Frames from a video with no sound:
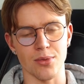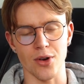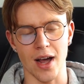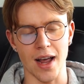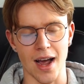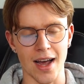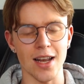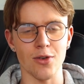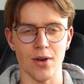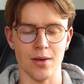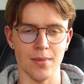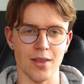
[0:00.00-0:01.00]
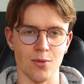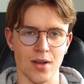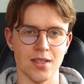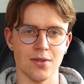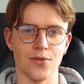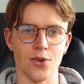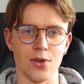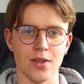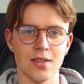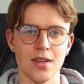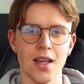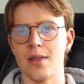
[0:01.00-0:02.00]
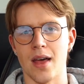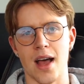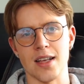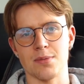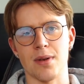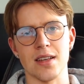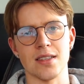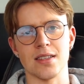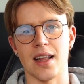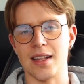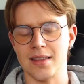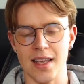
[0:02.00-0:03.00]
but I highly recommend the westfjords. That has places like